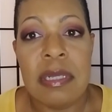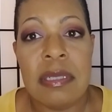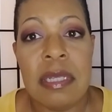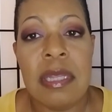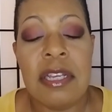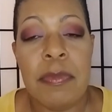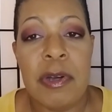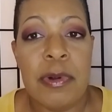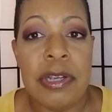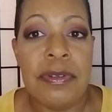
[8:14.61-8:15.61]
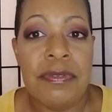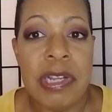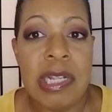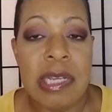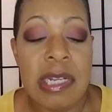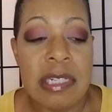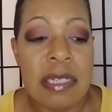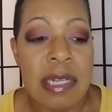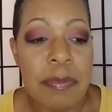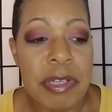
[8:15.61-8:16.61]
to think about while you're reading it and to
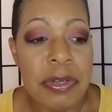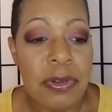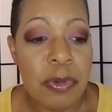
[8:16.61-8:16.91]
let me know